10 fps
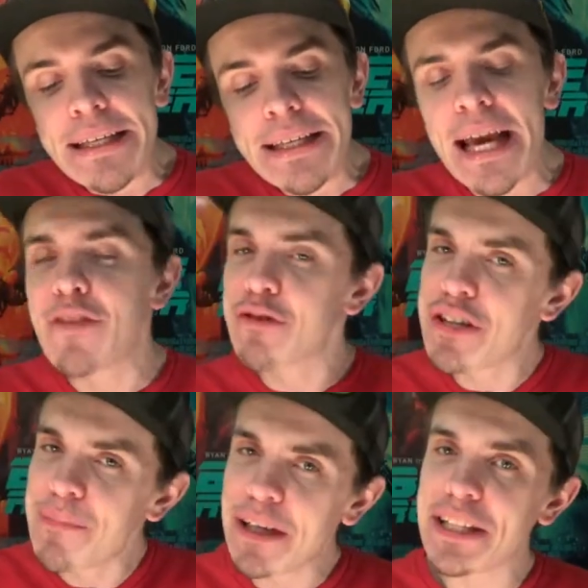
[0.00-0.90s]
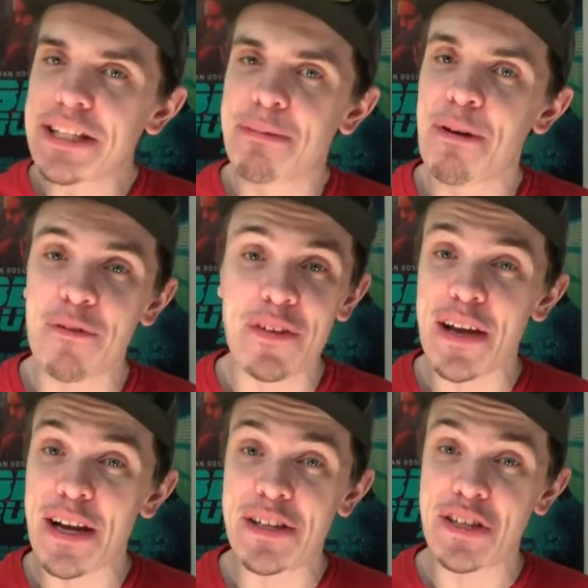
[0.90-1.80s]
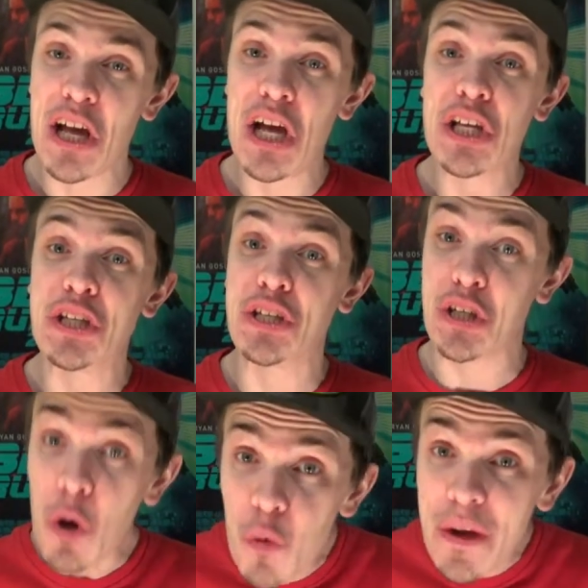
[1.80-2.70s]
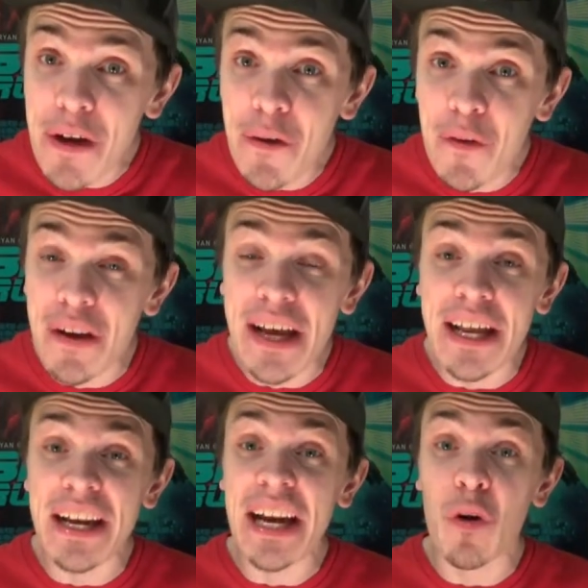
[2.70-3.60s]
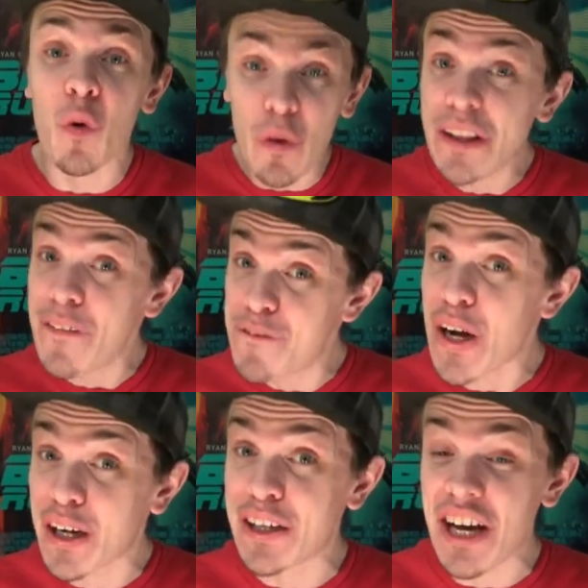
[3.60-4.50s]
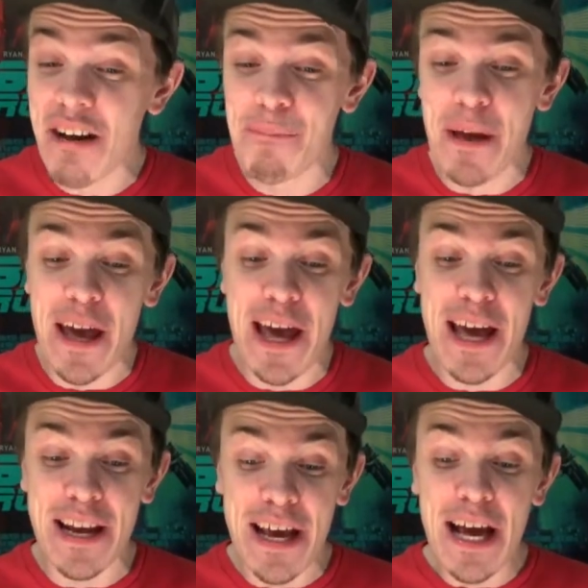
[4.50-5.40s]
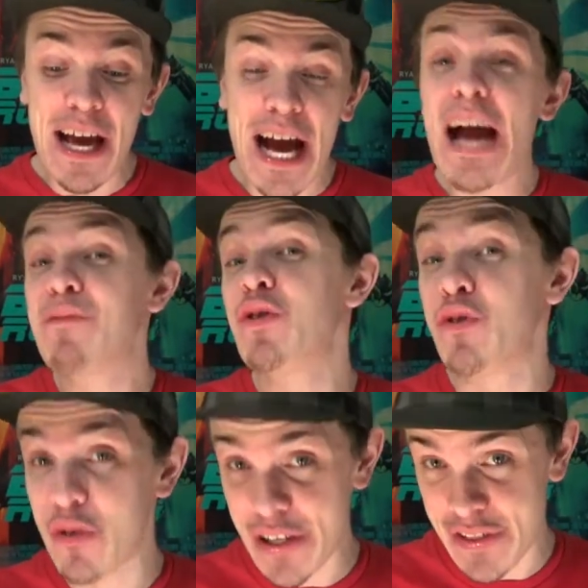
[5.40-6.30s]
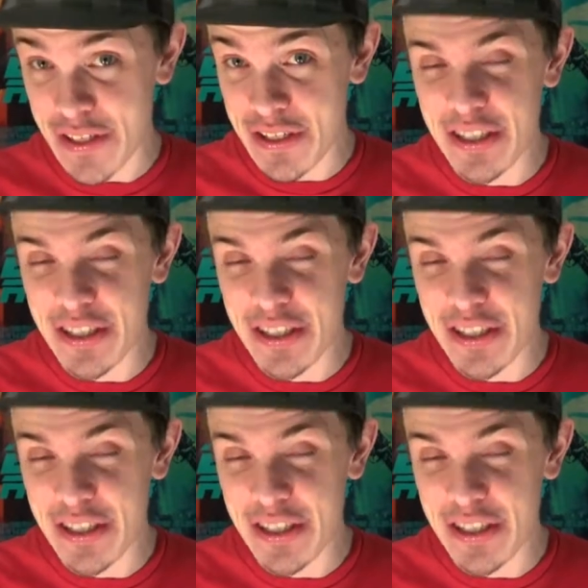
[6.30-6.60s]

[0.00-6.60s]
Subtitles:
Yeah, there's something in this movie that is so weird and really fucked up, and I have to address it.